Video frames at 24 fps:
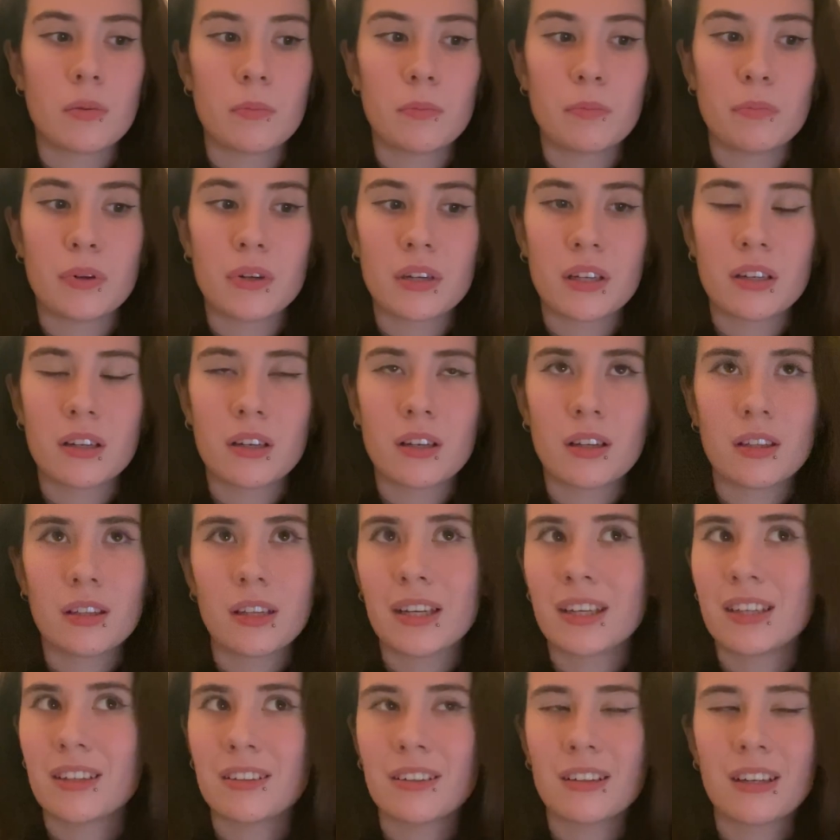But
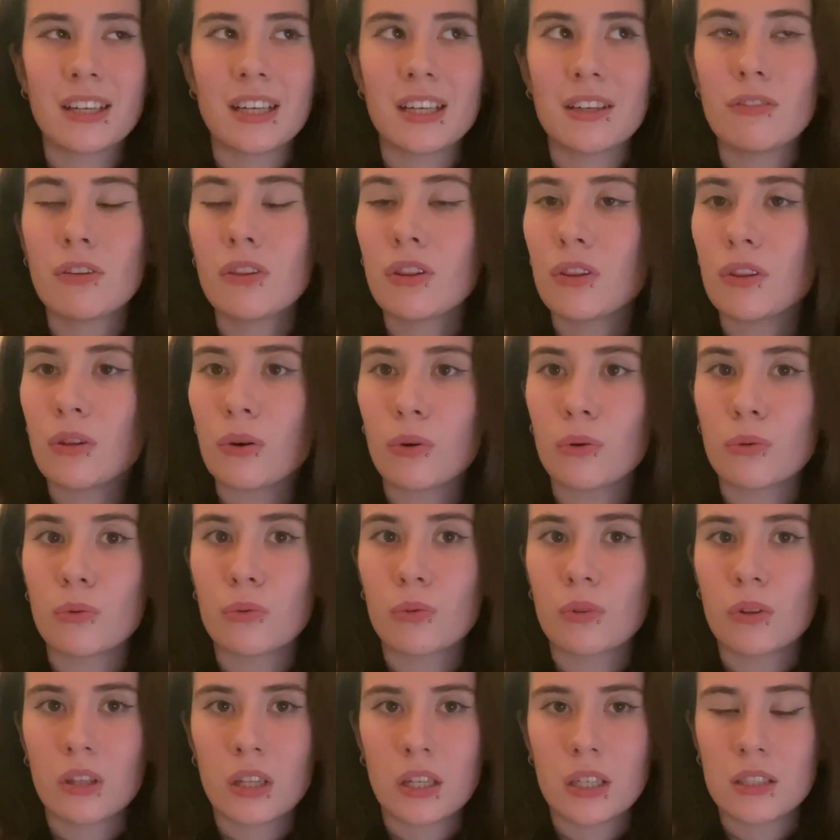like, even though
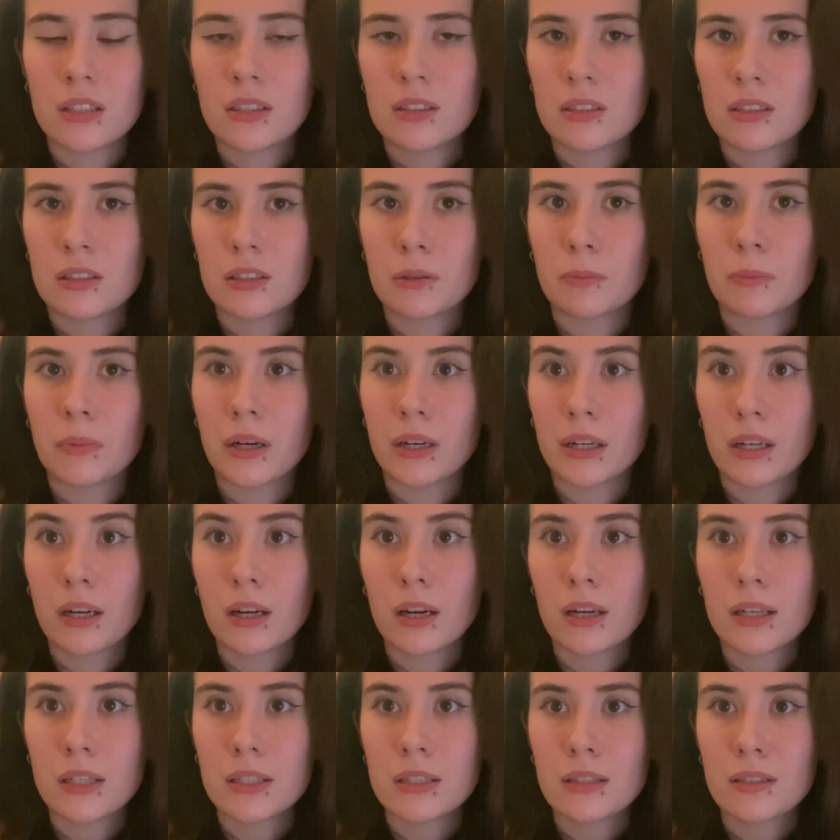they still
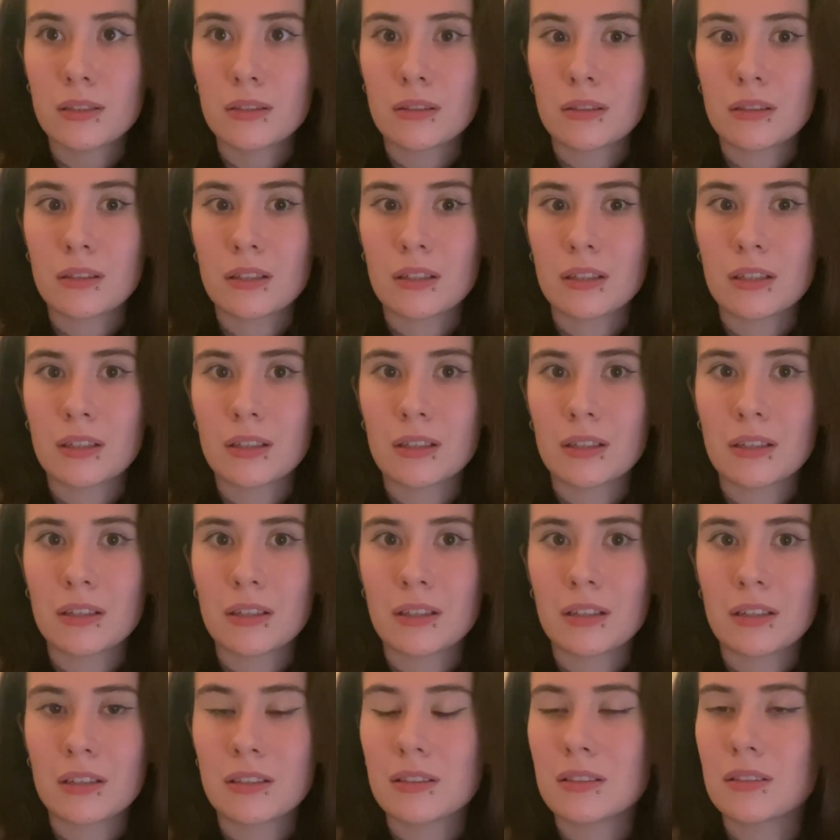bankais,
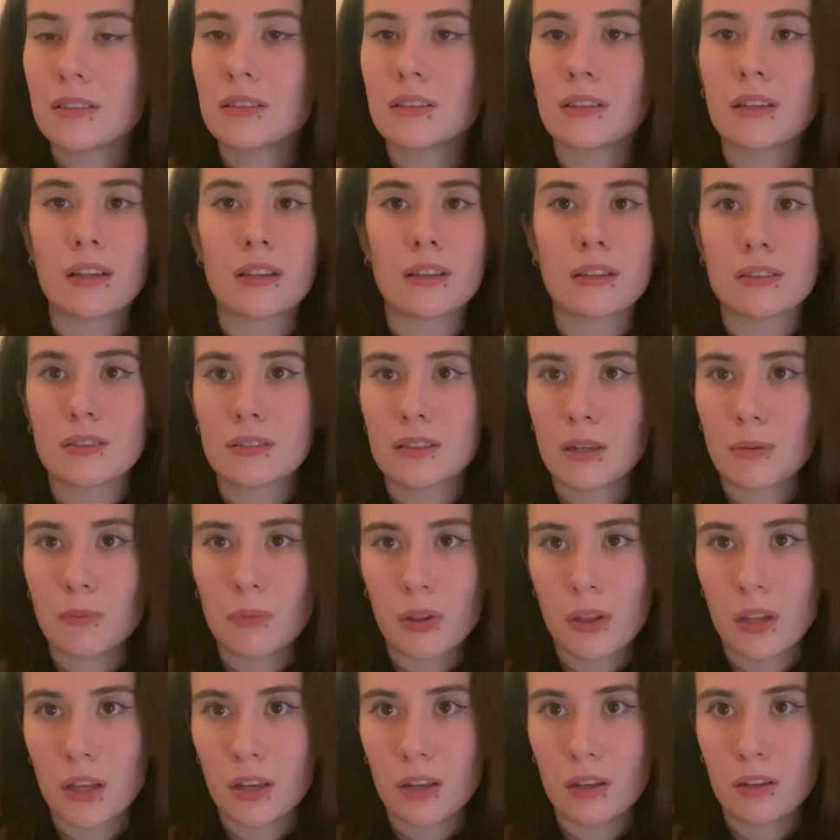it's still not the same
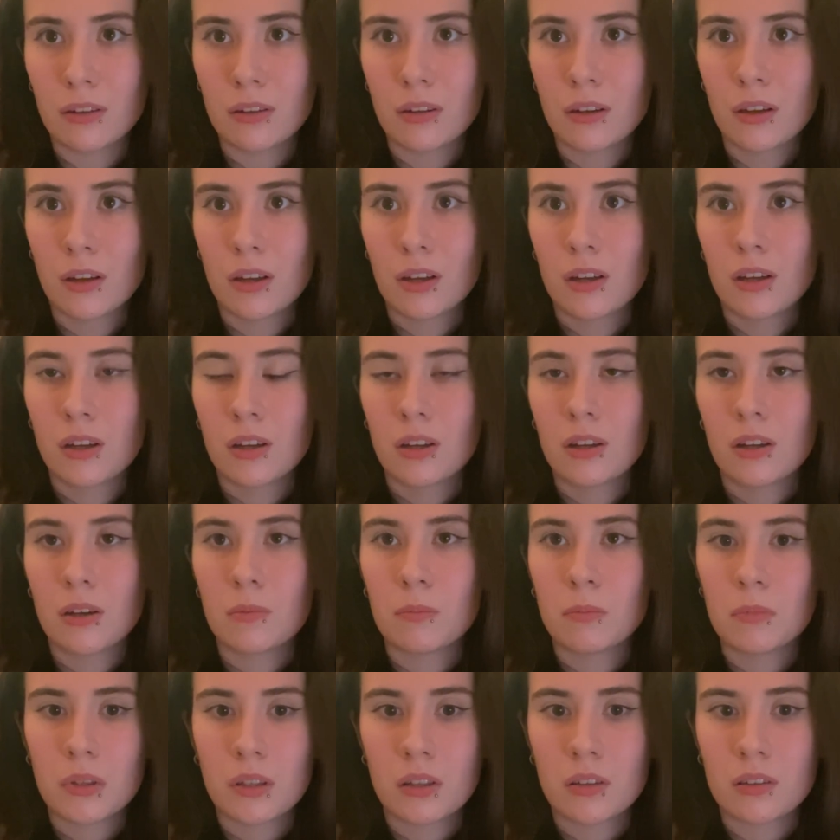thing,
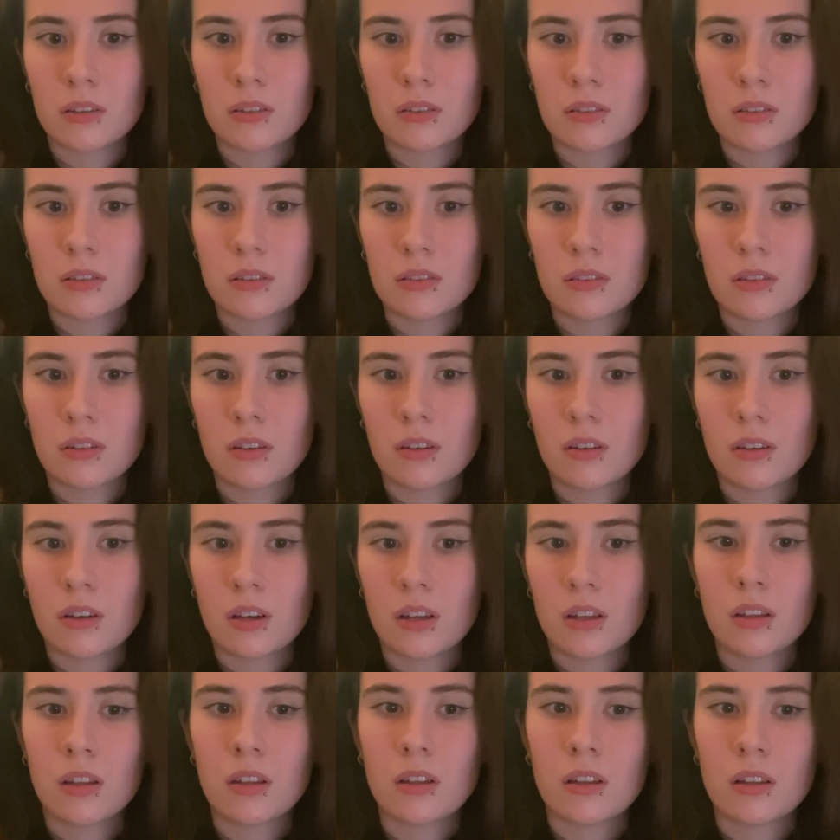because
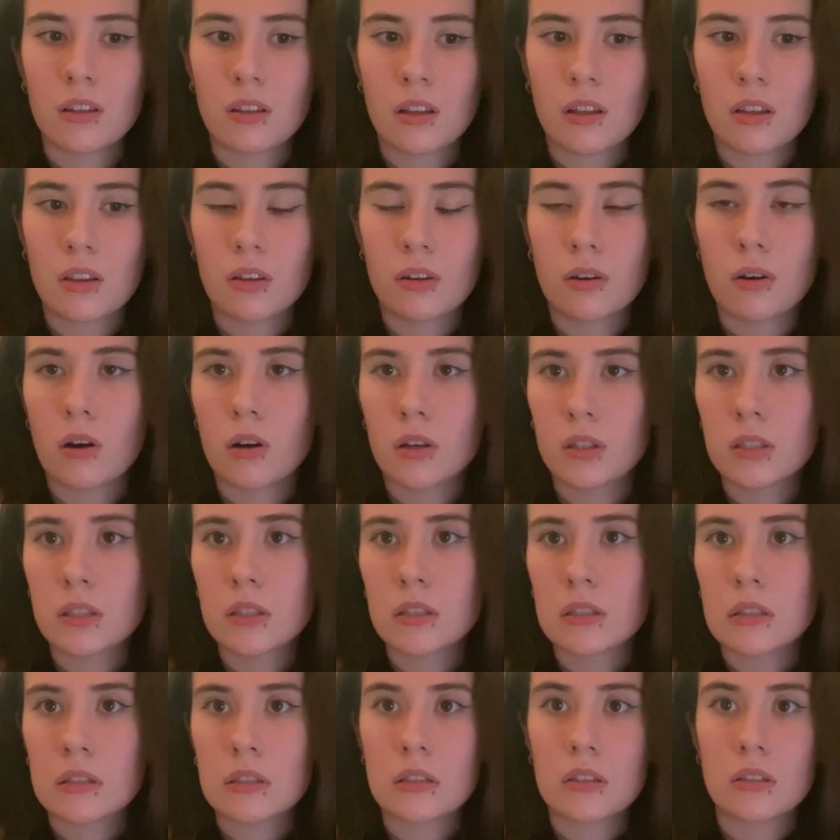I think the
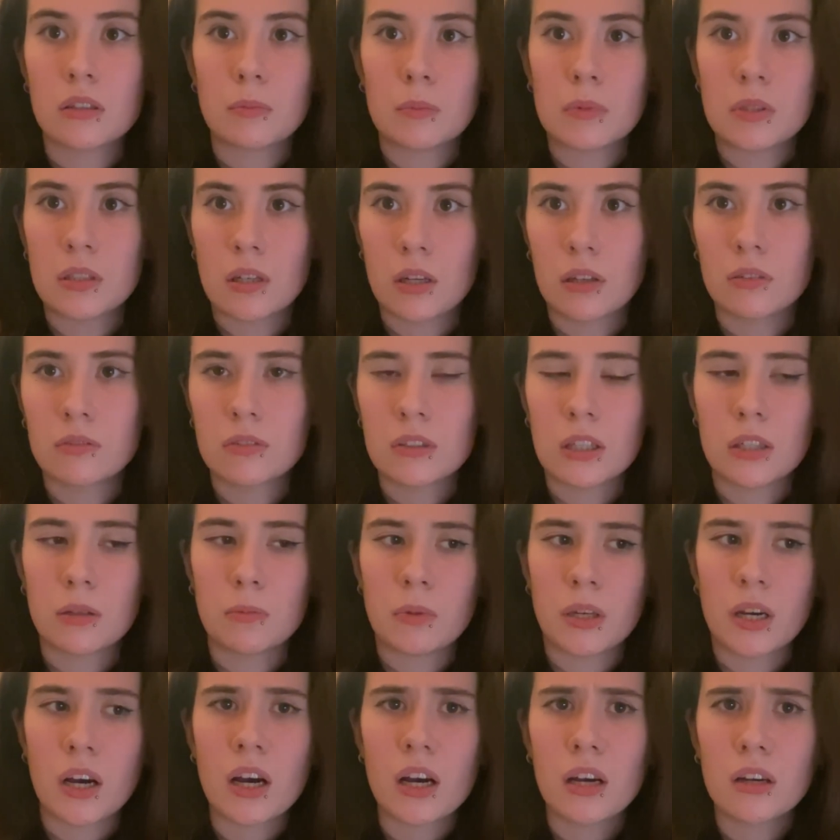hosts themselves, like
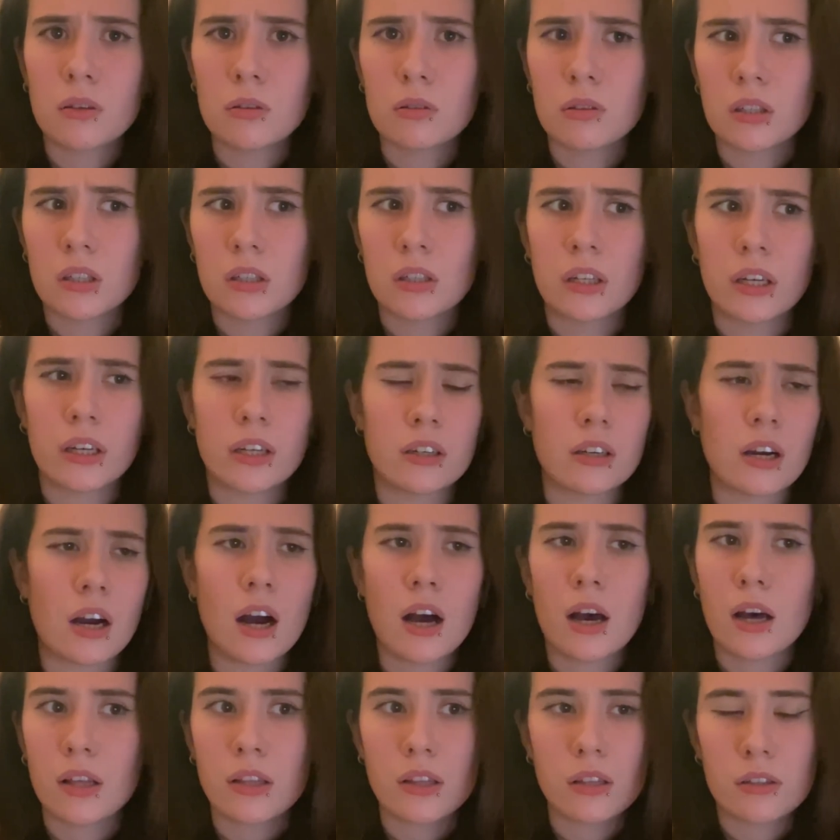Byakuya, like
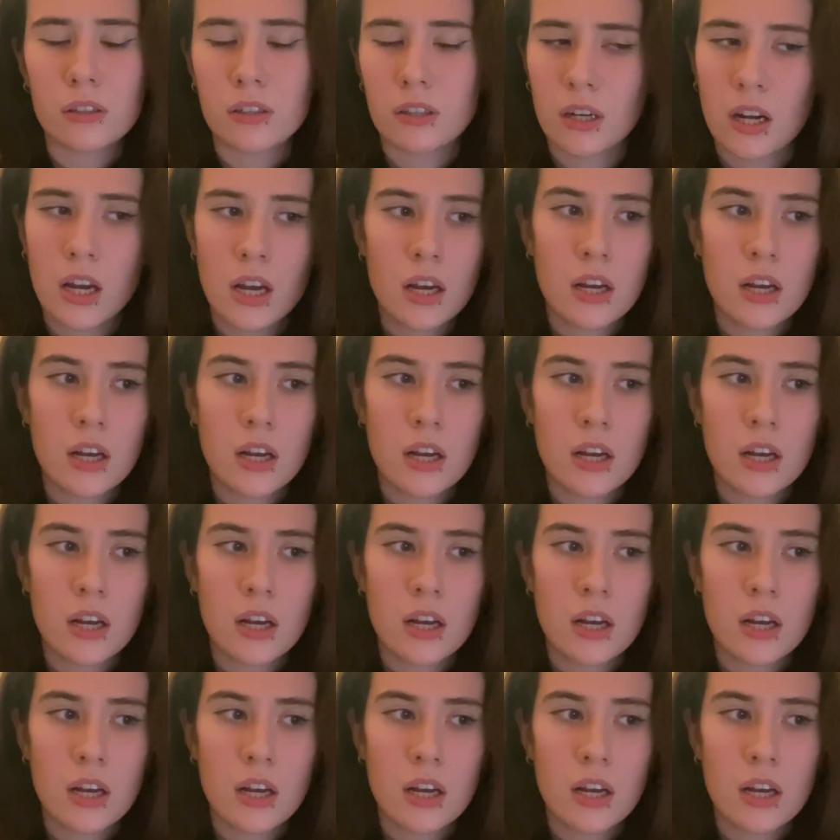other